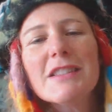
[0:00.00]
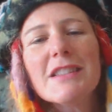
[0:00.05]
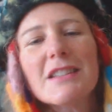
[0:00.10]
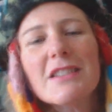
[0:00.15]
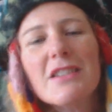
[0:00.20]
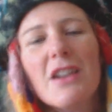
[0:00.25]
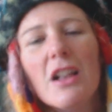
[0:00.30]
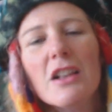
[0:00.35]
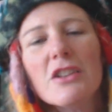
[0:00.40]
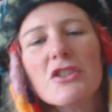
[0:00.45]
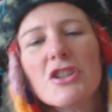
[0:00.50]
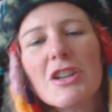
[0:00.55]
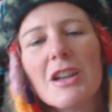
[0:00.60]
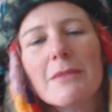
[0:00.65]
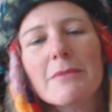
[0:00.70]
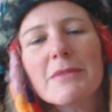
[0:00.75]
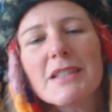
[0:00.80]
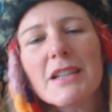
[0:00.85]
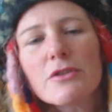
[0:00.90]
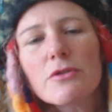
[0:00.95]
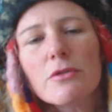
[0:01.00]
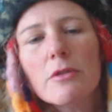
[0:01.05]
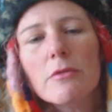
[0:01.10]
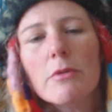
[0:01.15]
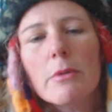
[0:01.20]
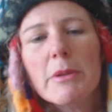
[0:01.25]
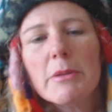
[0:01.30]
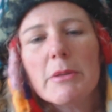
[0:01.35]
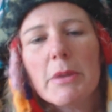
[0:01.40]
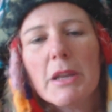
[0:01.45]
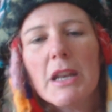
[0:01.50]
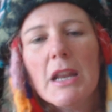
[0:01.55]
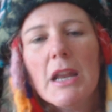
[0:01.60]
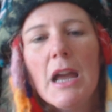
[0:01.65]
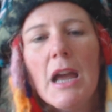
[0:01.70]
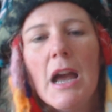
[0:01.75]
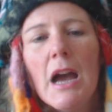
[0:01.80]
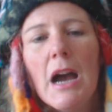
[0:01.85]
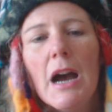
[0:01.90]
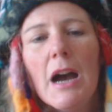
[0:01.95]
just acknowledging I'm a sexual woman, but
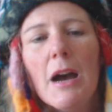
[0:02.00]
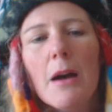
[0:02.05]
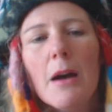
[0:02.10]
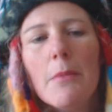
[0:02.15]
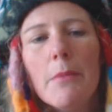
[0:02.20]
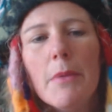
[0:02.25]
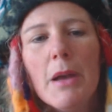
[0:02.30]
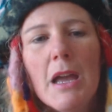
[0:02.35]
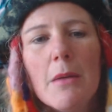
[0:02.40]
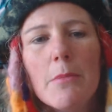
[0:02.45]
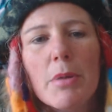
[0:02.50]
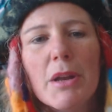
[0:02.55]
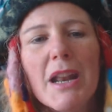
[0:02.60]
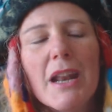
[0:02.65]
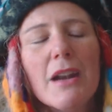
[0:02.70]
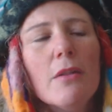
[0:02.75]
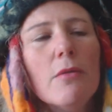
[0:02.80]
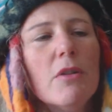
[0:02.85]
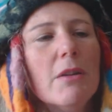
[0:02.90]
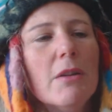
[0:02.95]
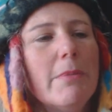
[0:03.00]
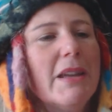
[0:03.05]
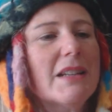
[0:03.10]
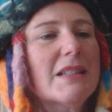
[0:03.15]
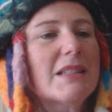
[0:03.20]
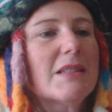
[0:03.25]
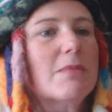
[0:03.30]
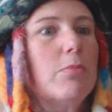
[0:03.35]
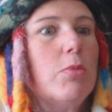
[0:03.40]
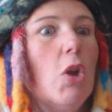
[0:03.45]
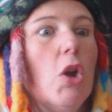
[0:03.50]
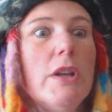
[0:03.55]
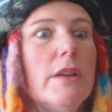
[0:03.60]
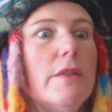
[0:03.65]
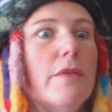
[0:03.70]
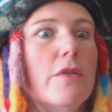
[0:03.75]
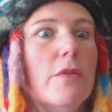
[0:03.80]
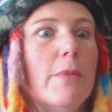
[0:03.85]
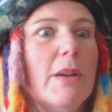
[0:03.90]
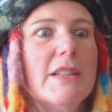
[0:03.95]
I don't want to be
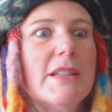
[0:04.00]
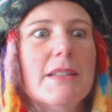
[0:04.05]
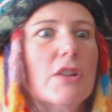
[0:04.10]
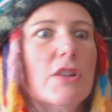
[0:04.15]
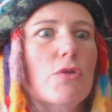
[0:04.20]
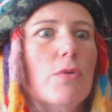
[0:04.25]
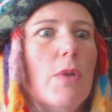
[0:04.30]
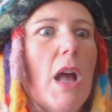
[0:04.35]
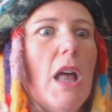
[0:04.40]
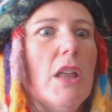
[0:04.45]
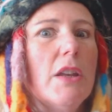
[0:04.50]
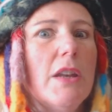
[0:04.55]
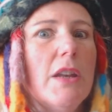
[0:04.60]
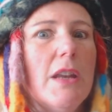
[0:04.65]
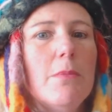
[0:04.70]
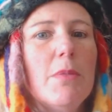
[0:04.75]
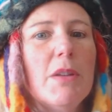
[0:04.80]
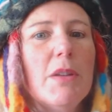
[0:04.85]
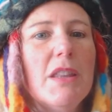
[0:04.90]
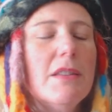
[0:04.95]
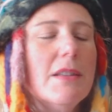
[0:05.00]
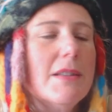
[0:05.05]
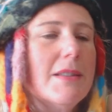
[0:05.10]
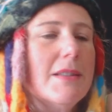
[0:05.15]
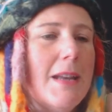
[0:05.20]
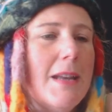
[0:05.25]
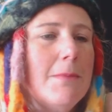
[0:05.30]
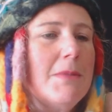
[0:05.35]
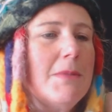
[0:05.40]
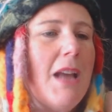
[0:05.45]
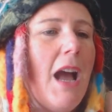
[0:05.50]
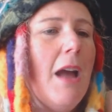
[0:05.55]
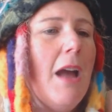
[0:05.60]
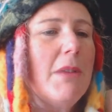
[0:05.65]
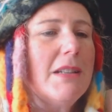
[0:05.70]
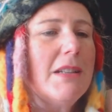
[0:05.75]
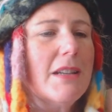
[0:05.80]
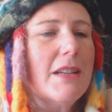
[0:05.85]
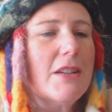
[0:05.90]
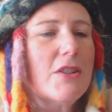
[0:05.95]
exploited for my sexuality, but at the same time,
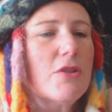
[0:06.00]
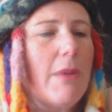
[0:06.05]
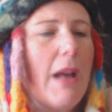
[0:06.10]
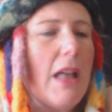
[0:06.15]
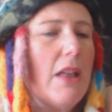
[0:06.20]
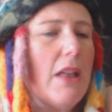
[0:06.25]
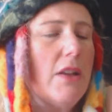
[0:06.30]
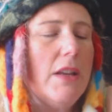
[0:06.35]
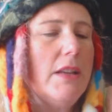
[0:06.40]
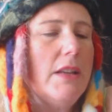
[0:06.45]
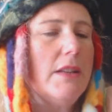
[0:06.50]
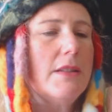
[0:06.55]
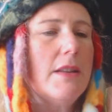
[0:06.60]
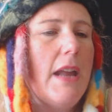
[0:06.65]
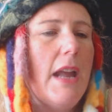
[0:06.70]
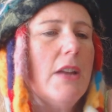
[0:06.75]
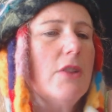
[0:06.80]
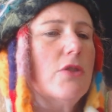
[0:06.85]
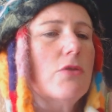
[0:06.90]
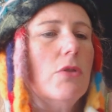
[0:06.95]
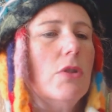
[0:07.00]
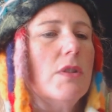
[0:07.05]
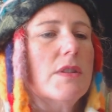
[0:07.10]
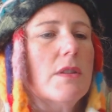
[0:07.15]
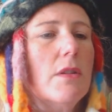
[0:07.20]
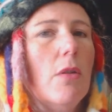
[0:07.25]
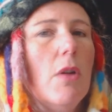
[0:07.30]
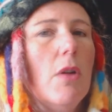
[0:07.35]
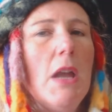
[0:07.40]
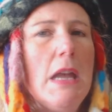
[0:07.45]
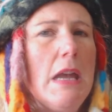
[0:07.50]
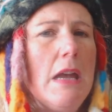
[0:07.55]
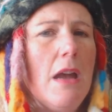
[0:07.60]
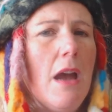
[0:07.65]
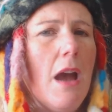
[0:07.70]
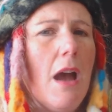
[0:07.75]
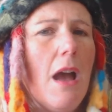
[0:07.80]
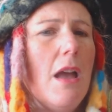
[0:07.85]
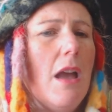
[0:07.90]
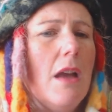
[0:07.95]
my sexuality is natural. So
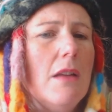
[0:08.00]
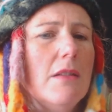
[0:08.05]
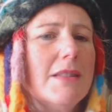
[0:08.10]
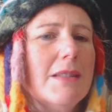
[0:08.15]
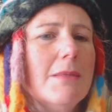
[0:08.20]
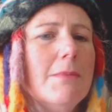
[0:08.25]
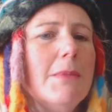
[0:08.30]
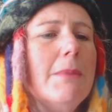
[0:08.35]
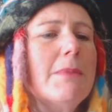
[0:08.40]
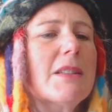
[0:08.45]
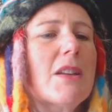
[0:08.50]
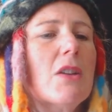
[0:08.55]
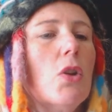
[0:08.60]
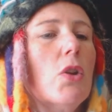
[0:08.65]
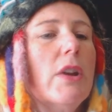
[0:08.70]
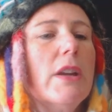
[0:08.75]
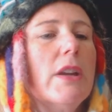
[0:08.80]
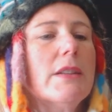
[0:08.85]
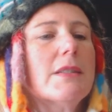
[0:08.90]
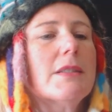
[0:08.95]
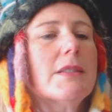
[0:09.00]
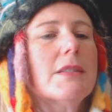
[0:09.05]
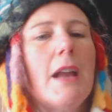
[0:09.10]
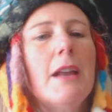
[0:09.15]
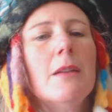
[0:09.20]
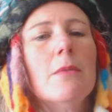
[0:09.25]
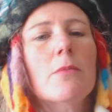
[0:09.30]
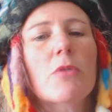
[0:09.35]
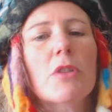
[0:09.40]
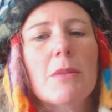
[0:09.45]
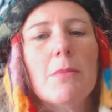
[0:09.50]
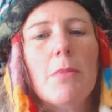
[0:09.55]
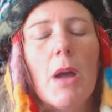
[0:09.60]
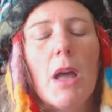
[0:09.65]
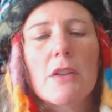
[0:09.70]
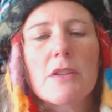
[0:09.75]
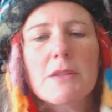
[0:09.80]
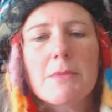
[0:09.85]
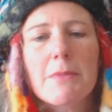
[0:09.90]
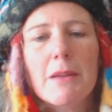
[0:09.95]
sometimes Gloria Steinem really
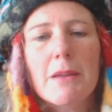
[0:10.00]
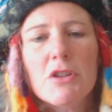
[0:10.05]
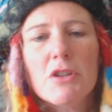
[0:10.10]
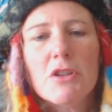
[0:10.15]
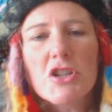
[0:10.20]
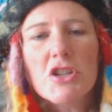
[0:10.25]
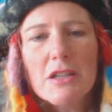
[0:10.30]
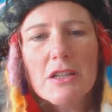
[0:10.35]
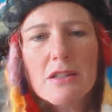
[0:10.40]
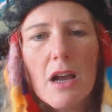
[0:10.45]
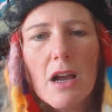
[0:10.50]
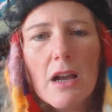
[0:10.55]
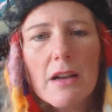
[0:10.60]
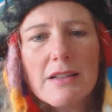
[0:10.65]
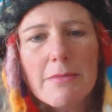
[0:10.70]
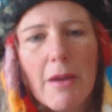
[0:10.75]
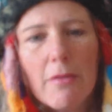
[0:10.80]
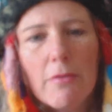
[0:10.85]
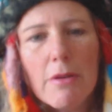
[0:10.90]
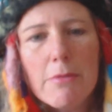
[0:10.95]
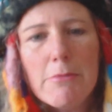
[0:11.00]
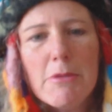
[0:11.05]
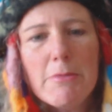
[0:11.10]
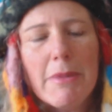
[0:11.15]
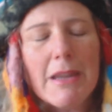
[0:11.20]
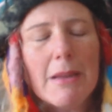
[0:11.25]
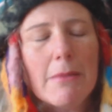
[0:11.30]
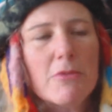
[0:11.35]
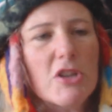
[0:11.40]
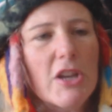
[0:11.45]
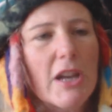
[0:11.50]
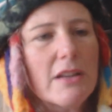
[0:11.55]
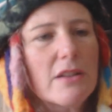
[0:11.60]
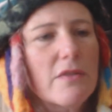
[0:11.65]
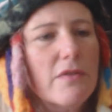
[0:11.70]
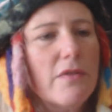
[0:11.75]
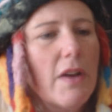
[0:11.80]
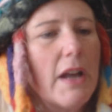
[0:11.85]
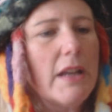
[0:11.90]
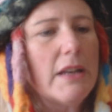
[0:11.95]
bothers me when she talks about women being
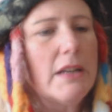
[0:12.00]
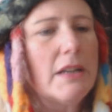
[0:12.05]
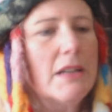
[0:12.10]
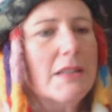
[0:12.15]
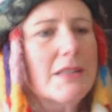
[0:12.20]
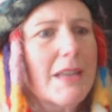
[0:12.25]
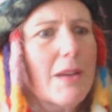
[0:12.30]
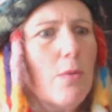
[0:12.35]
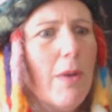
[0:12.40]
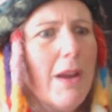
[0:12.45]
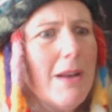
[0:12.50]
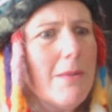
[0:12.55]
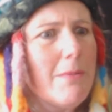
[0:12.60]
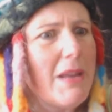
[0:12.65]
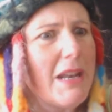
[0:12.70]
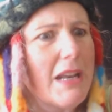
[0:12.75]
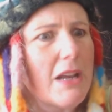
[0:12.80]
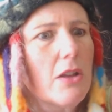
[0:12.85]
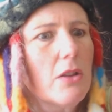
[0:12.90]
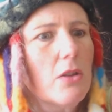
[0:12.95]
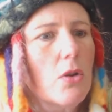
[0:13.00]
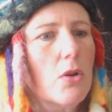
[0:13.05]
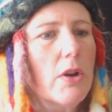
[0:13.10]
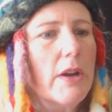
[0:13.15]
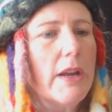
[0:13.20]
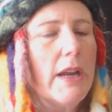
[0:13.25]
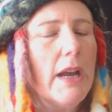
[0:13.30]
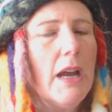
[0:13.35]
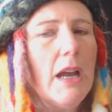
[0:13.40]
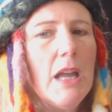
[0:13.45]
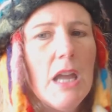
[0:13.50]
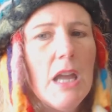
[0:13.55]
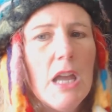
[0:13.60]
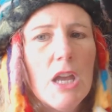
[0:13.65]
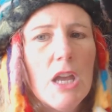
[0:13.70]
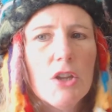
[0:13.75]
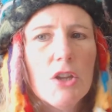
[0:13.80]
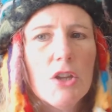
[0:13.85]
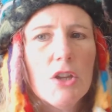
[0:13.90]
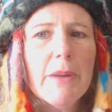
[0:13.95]
objectified. And it's like, wait a minute, Gloria,
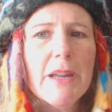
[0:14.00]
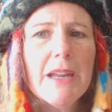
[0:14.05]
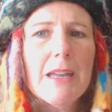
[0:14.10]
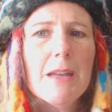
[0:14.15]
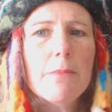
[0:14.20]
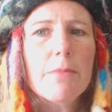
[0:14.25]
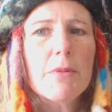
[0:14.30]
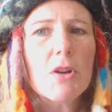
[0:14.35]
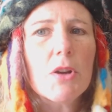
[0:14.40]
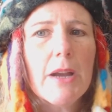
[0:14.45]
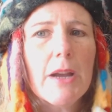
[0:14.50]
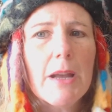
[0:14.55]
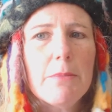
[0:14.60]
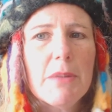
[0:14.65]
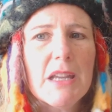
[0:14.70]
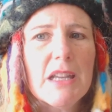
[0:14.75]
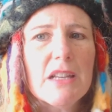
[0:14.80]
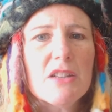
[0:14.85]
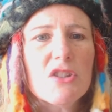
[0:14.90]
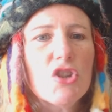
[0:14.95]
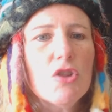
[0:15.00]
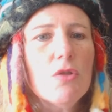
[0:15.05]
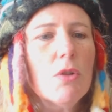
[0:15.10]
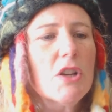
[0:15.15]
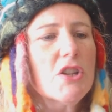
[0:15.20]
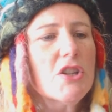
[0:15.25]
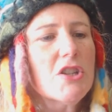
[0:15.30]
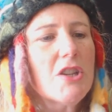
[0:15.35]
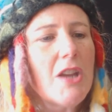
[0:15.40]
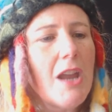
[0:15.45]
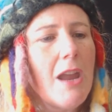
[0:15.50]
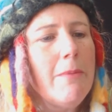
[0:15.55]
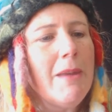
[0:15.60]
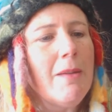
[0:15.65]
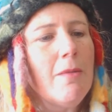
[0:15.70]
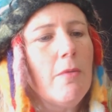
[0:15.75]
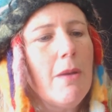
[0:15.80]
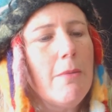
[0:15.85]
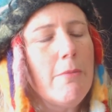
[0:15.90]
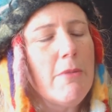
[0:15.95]
you're being a hypocrite because you are
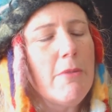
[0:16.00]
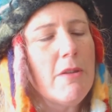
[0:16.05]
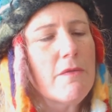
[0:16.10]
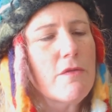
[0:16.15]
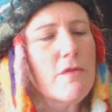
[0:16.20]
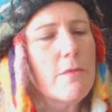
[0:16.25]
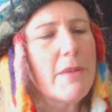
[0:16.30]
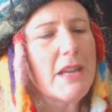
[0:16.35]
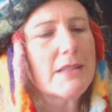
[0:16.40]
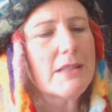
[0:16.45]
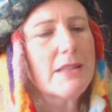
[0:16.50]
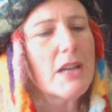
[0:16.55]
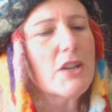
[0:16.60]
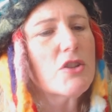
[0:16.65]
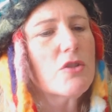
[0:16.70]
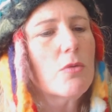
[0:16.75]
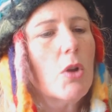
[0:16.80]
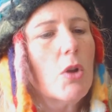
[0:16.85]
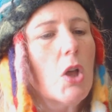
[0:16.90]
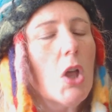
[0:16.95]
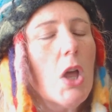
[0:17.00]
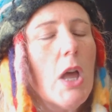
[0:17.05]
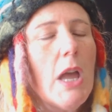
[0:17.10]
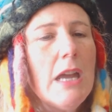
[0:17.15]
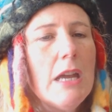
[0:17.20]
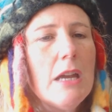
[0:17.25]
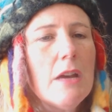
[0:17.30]
shaming women for being sexual.